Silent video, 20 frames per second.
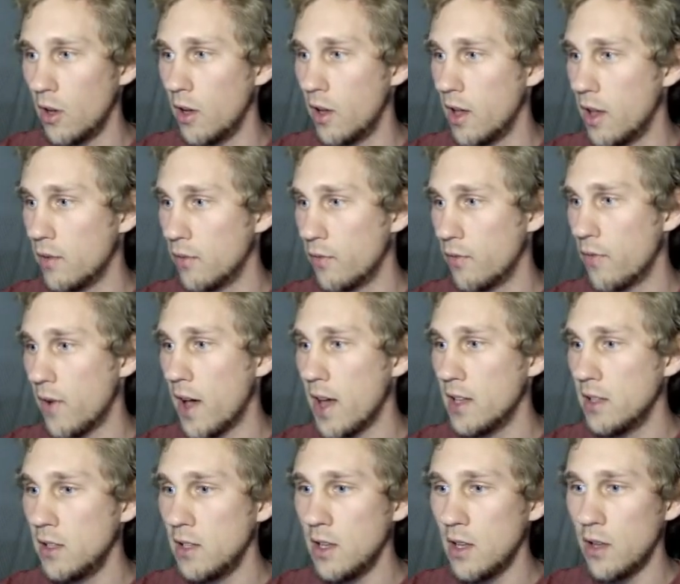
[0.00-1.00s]
And
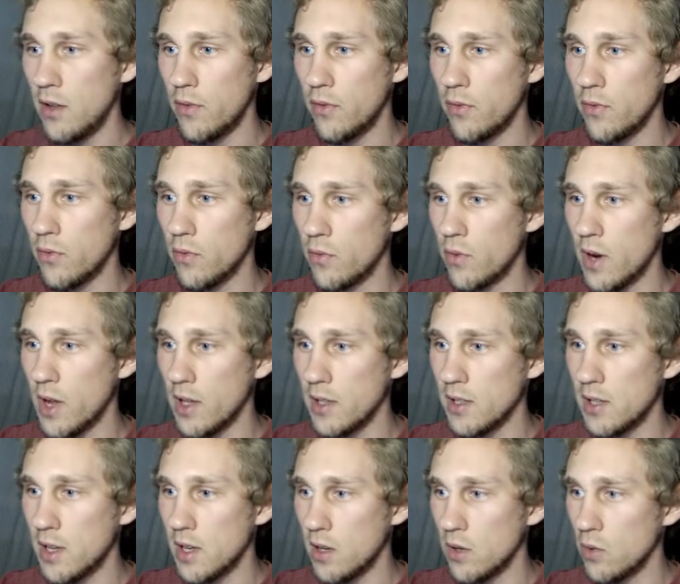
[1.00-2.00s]
finally, if
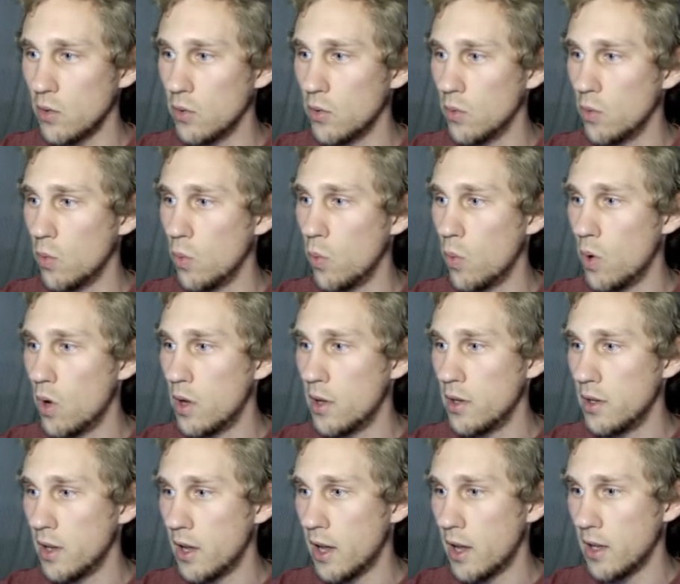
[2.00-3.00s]
rectangle 1
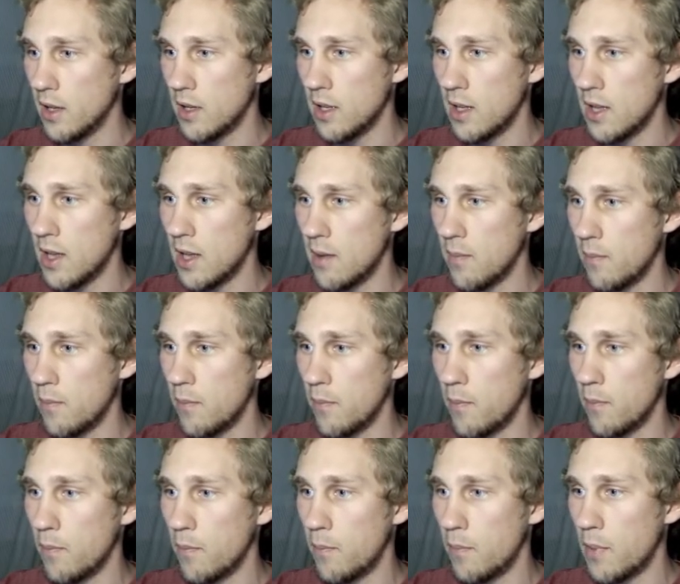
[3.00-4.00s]
dot get
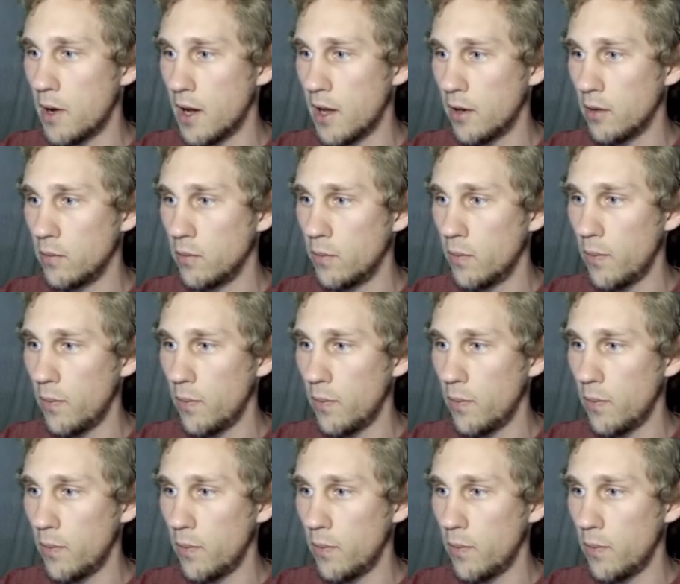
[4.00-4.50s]
bottom,